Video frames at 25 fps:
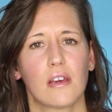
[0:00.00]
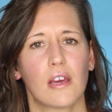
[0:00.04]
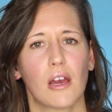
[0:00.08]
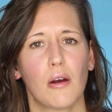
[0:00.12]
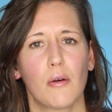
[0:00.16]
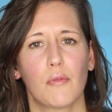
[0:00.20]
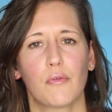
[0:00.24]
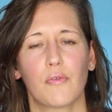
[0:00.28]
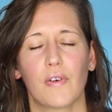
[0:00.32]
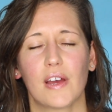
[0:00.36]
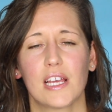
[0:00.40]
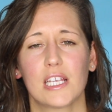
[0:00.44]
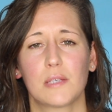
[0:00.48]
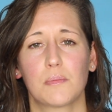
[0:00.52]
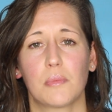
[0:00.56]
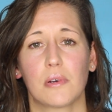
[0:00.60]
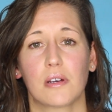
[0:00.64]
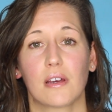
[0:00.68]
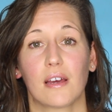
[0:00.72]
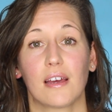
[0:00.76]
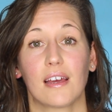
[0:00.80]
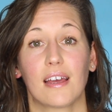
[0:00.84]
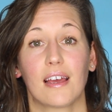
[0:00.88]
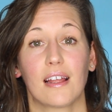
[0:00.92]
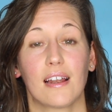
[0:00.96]
can go on
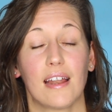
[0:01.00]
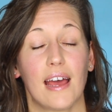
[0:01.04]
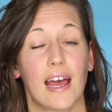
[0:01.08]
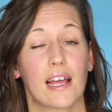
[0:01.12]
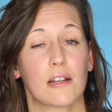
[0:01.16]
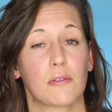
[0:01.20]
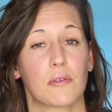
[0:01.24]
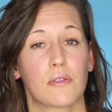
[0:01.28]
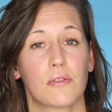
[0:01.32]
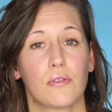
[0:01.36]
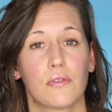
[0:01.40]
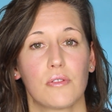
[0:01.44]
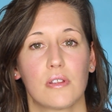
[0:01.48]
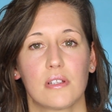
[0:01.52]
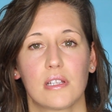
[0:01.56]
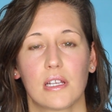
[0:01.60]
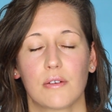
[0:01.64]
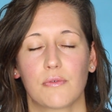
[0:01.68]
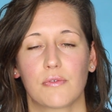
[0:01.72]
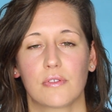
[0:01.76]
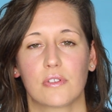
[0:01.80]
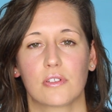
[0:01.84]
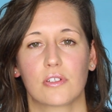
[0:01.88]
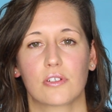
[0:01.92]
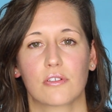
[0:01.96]
Facebook and connect with all the
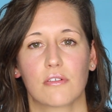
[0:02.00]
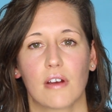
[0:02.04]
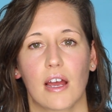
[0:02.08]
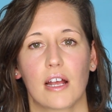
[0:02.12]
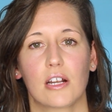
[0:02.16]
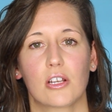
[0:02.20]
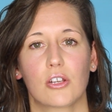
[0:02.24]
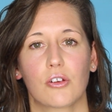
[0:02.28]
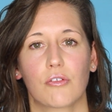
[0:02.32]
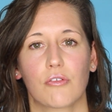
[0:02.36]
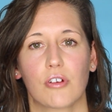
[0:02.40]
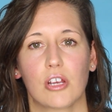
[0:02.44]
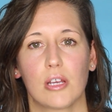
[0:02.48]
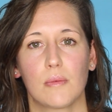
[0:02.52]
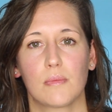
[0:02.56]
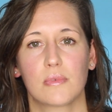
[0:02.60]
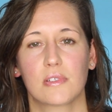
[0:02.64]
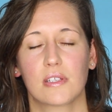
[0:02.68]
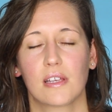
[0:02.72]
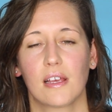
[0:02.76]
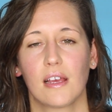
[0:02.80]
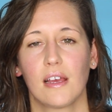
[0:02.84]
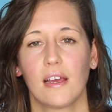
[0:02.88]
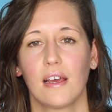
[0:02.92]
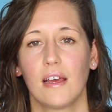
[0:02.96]
different scratch
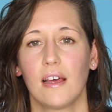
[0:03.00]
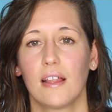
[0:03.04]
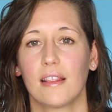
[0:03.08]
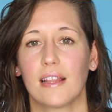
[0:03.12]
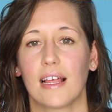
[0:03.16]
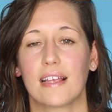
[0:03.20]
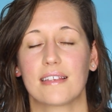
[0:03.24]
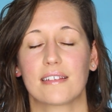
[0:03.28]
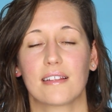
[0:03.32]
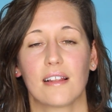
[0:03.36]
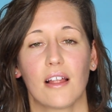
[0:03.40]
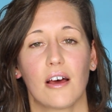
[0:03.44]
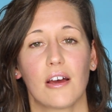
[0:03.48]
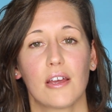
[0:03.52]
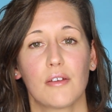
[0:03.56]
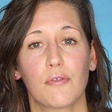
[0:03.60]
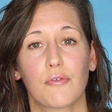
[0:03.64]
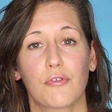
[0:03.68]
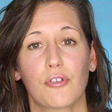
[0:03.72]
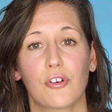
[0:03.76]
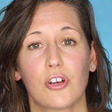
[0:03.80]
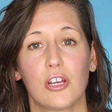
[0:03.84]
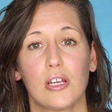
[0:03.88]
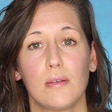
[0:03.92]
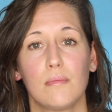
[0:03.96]
groups. There's
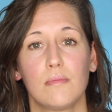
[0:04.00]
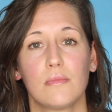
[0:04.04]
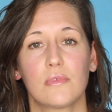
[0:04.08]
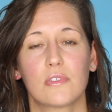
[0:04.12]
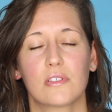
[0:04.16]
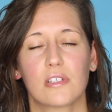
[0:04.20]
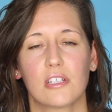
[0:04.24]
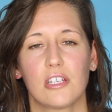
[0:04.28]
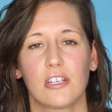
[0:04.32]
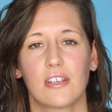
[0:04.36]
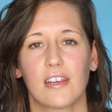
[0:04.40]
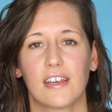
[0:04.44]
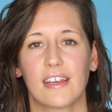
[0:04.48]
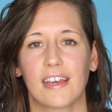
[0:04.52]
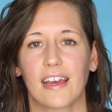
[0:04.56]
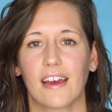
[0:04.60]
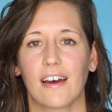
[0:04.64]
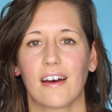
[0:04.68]
live rooms so you can